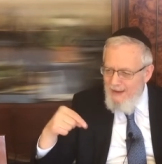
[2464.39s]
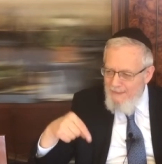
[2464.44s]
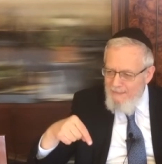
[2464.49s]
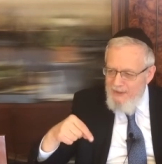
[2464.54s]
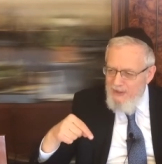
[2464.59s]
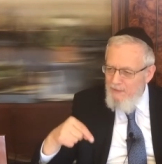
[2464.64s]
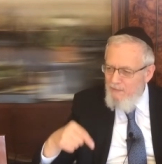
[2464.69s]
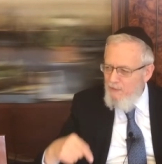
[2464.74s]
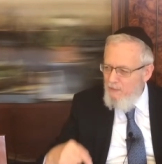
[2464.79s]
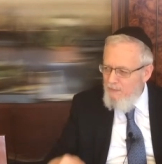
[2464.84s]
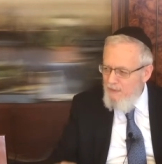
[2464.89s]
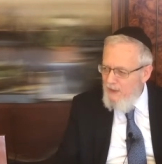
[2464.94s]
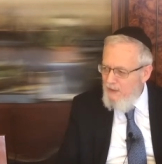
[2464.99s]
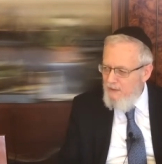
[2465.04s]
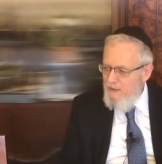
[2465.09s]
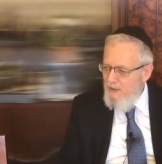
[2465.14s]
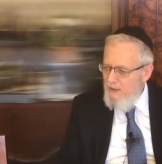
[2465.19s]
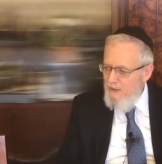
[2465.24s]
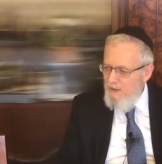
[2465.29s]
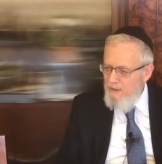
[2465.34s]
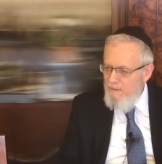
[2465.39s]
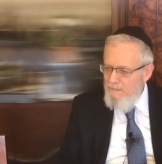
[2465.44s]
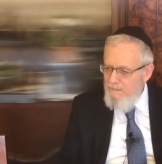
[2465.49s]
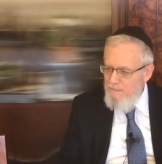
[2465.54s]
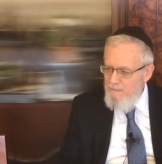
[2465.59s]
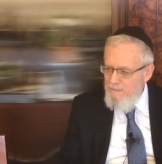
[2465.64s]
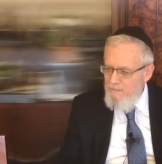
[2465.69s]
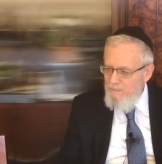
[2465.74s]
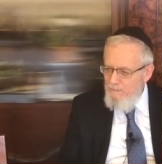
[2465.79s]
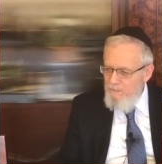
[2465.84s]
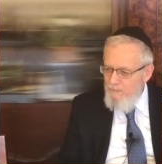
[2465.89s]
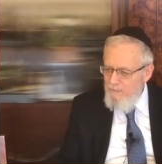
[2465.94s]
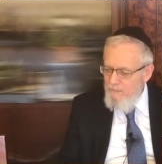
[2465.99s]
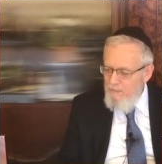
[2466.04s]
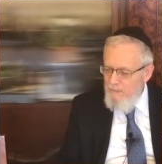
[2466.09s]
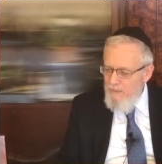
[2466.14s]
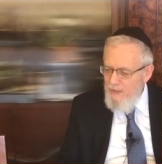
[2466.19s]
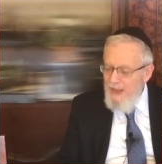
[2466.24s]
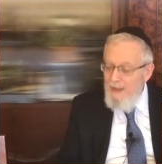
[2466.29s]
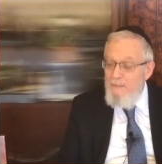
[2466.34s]
I'm a different being today.
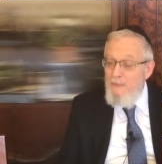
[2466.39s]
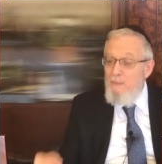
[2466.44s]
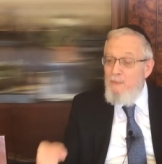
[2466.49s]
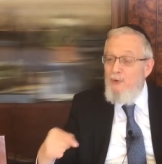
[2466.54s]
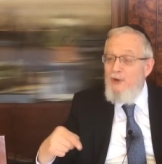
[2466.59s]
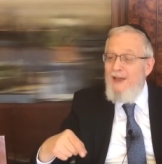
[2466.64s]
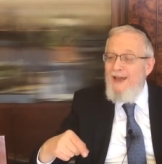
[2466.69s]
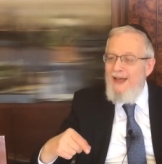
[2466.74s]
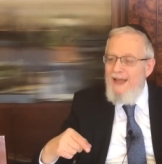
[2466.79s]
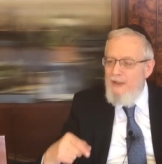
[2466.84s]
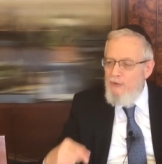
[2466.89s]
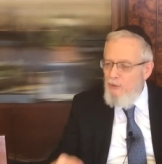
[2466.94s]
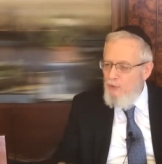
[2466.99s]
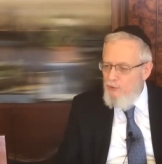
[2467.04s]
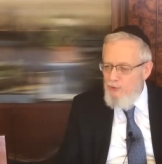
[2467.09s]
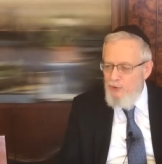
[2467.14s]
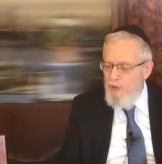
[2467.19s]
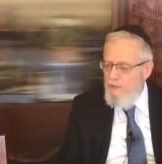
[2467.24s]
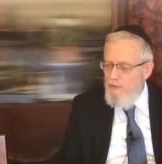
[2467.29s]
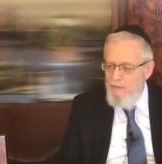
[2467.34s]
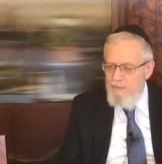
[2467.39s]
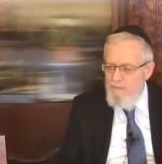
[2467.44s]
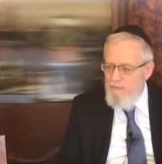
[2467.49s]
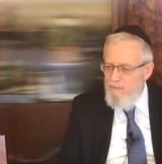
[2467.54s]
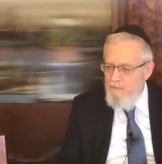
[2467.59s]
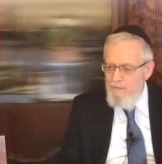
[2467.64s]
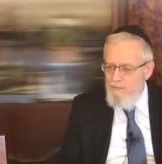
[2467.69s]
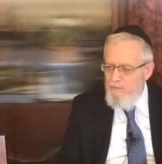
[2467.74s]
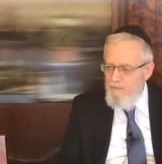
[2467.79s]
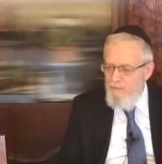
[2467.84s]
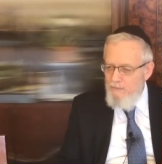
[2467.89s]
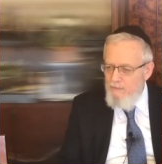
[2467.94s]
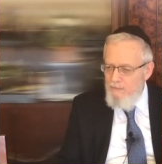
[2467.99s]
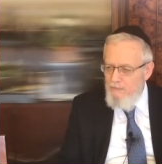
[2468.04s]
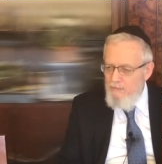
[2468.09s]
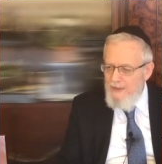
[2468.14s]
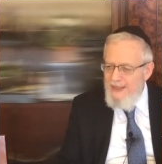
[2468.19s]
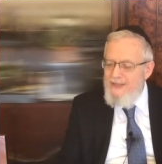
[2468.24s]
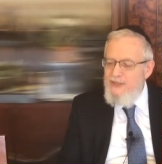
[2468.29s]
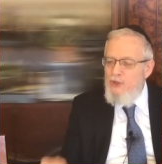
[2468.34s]
I'm a Briya Chadosha.
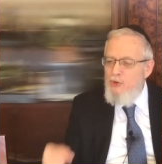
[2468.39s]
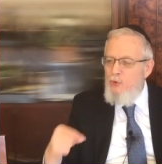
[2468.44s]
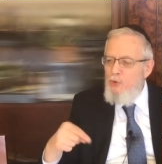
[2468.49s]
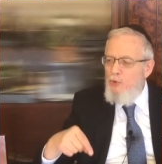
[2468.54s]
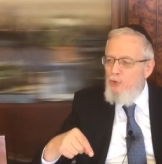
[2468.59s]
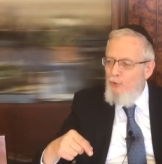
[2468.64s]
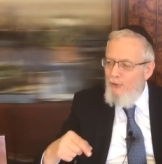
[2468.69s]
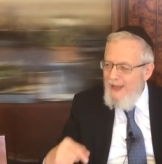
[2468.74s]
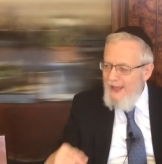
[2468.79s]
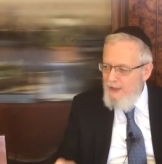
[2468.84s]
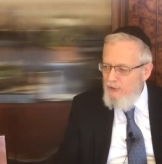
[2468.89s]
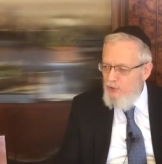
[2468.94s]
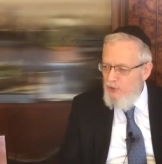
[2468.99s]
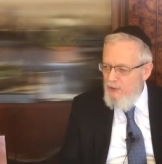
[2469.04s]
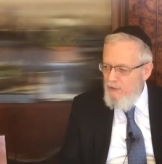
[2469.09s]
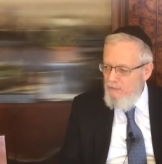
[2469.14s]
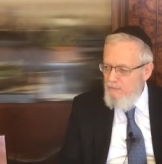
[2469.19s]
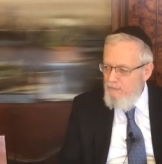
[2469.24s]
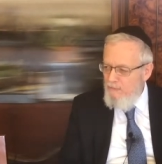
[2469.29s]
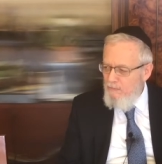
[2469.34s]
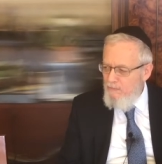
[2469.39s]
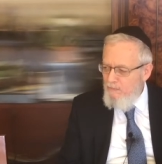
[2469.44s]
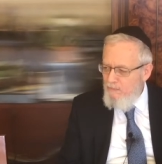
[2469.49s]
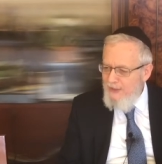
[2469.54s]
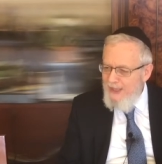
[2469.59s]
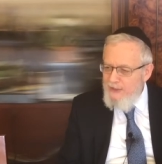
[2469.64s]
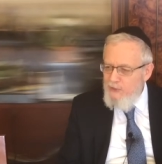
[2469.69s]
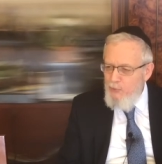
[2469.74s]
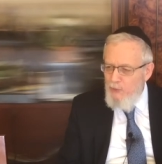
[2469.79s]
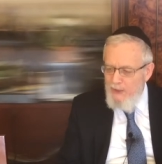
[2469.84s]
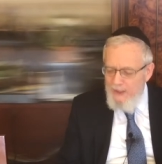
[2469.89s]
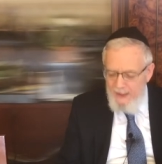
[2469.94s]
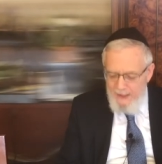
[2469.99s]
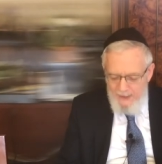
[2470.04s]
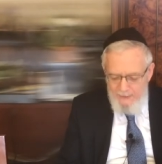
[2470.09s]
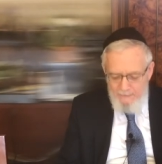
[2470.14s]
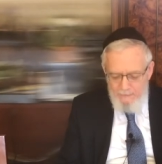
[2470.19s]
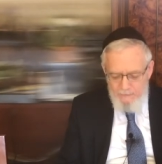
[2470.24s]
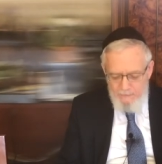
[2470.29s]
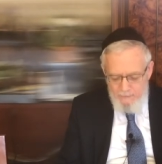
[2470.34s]
It's a new creation. That's what I
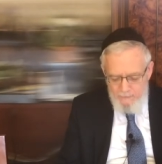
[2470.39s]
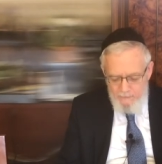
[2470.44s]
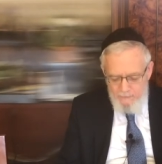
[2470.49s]
am.